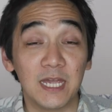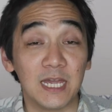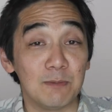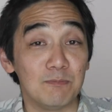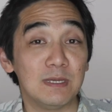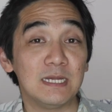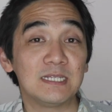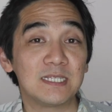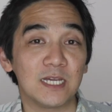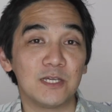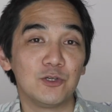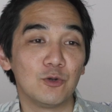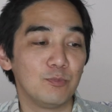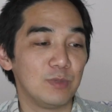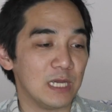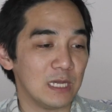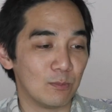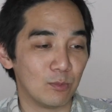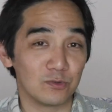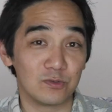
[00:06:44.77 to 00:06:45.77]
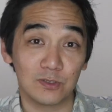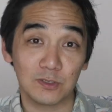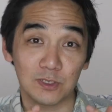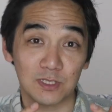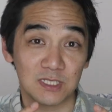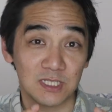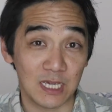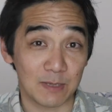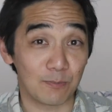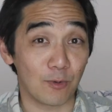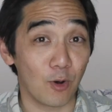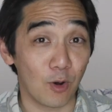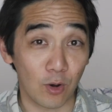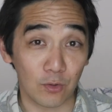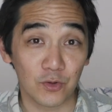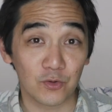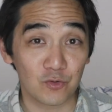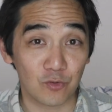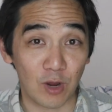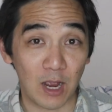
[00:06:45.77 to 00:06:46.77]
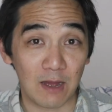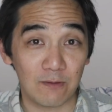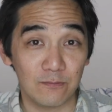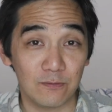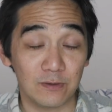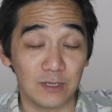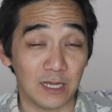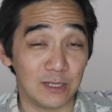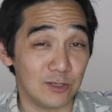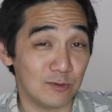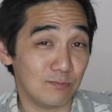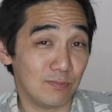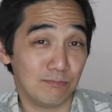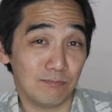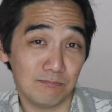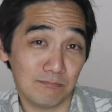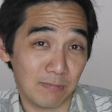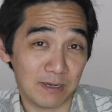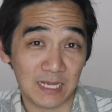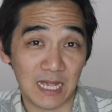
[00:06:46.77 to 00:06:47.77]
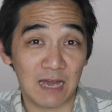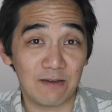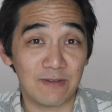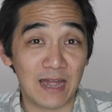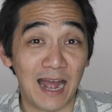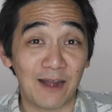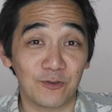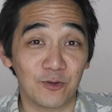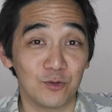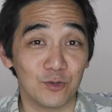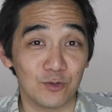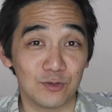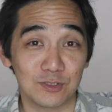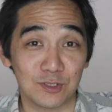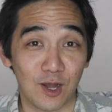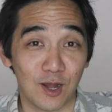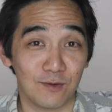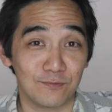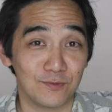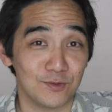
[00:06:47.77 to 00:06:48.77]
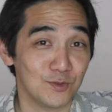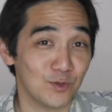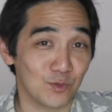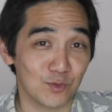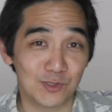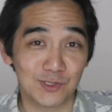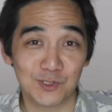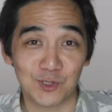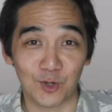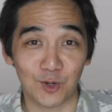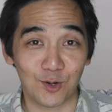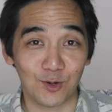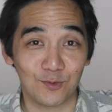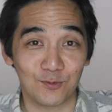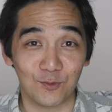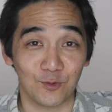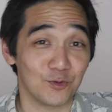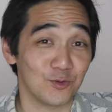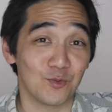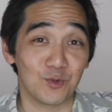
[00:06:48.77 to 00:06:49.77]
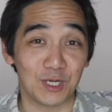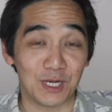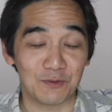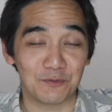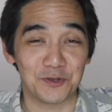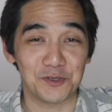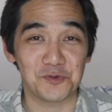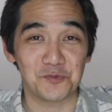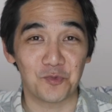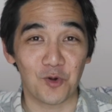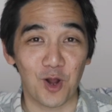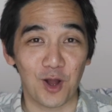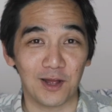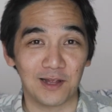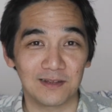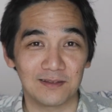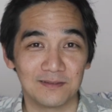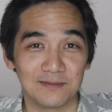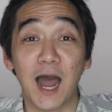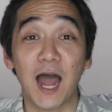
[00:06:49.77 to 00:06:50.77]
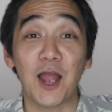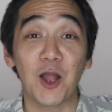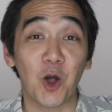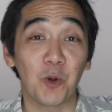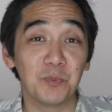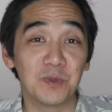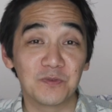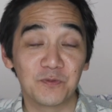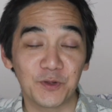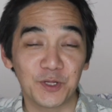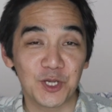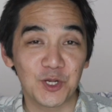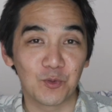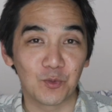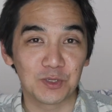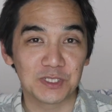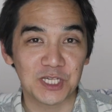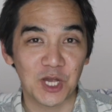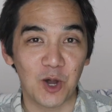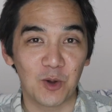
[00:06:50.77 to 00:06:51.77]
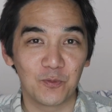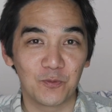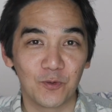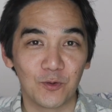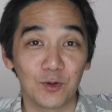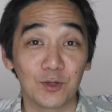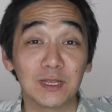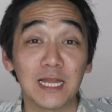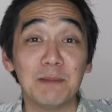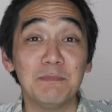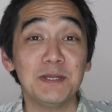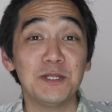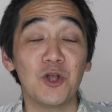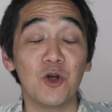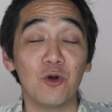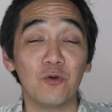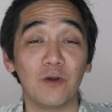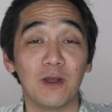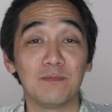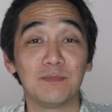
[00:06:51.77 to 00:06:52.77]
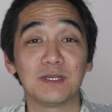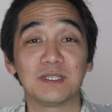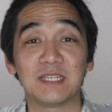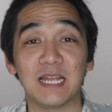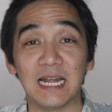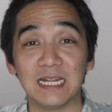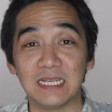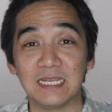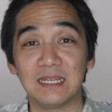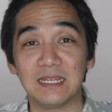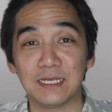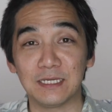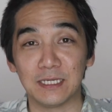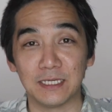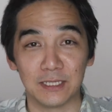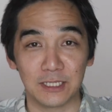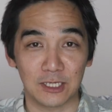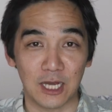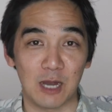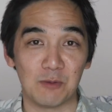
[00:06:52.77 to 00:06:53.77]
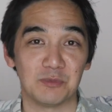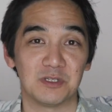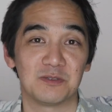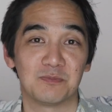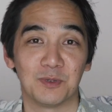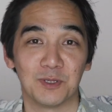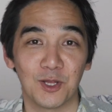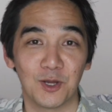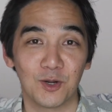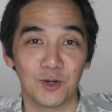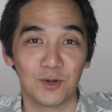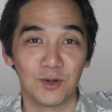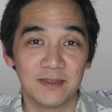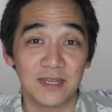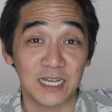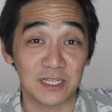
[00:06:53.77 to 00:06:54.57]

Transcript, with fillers: It means that you'll be able to skip all the traffic, and you might have afternoons off to go surf or do whatever you want. I hope this video was helpful. Let me know if I missed anything in the comments below.